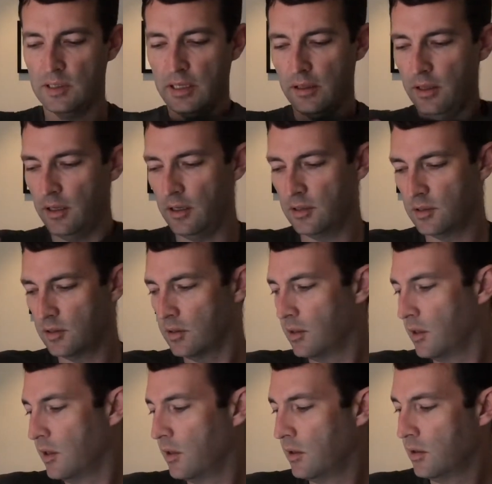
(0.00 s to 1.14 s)
like this,
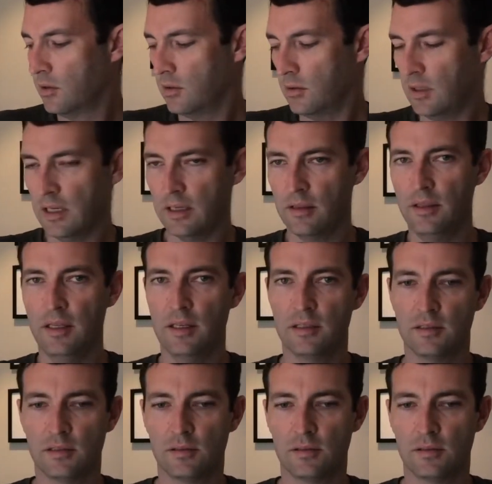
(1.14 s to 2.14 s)
the